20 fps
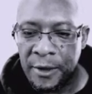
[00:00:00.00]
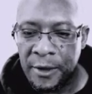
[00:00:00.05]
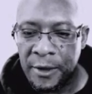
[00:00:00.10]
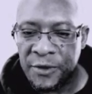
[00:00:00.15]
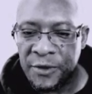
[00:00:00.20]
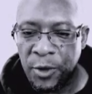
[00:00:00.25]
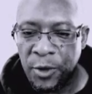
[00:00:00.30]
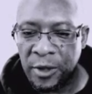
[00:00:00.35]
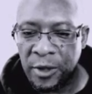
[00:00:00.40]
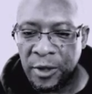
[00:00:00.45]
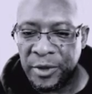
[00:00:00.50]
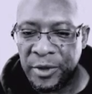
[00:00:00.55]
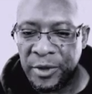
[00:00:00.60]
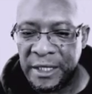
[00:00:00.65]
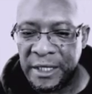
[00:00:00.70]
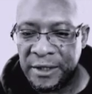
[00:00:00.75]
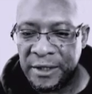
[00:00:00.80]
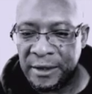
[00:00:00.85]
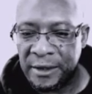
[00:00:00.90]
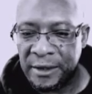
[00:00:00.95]
Smaller
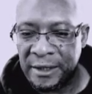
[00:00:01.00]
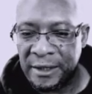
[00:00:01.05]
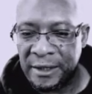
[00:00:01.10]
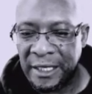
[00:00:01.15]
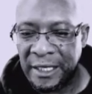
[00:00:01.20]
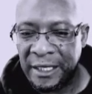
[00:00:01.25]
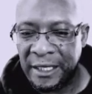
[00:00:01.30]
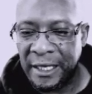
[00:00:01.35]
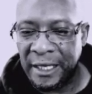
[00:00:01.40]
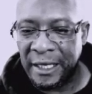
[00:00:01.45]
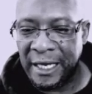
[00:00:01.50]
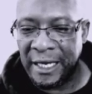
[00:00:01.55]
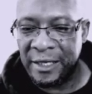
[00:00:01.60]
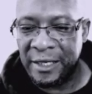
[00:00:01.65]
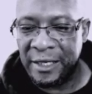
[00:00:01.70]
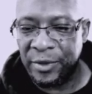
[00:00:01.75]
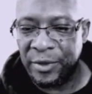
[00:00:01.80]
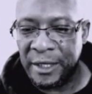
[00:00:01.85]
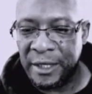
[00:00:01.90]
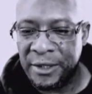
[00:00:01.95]
piece attacking a higher
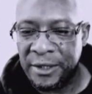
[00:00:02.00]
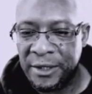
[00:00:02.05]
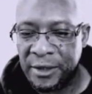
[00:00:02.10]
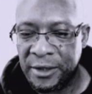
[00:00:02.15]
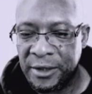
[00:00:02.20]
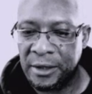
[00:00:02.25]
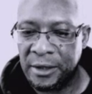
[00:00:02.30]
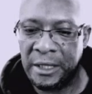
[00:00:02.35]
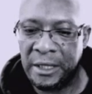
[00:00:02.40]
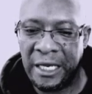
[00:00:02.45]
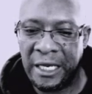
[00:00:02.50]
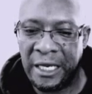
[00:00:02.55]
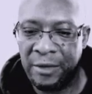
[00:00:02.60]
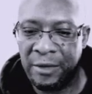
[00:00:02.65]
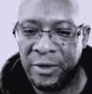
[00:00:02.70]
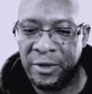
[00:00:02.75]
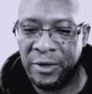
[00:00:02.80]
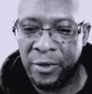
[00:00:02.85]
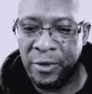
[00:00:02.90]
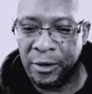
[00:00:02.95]
piece
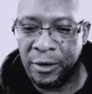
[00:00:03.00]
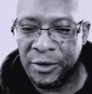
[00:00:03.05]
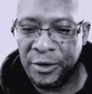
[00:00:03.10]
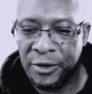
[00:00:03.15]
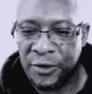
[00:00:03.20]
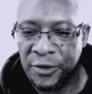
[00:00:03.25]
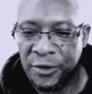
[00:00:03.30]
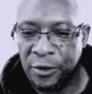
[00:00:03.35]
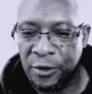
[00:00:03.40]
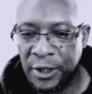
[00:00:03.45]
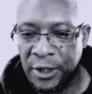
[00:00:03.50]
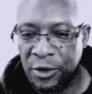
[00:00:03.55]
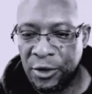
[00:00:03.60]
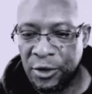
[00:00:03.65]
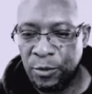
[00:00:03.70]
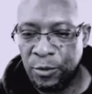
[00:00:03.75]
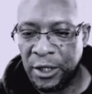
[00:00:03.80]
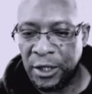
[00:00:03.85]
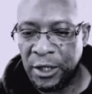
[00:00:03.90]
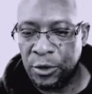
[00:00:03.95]
can't be wrong, so
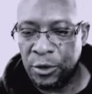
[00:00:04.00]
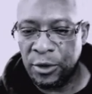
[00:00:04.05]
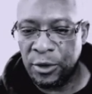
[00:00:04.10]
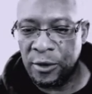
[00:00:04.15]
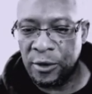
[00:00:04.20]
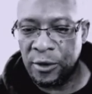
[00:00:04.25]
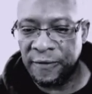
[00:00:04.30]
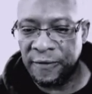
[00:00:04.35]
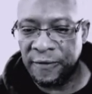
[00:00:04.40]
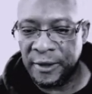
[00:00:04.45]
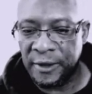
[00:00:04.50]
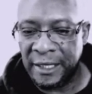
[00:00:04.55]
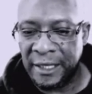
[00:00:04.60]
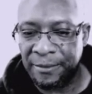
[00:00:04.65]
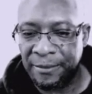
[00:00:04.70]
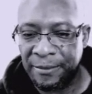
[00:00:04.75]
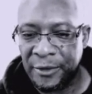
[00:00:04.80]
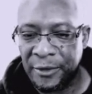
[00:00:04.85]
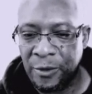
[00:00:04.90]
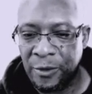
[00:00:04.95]
we could go for
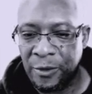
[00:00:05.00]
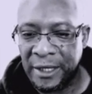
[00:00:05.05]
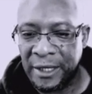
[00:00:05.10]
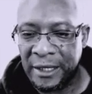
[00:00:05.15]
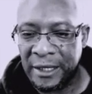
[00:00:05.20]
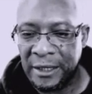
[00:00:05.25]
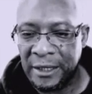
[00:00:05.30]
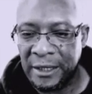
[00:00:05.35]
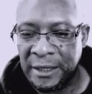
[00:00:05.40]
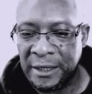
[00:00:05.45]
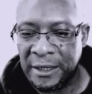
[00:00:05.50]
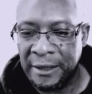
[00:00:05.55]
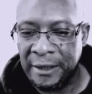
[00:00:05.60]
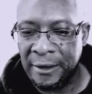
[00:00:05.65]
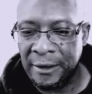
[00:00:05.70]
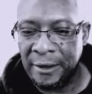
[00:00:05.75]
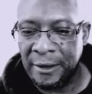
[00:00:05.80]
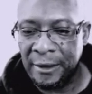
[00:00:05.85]
that quite easily.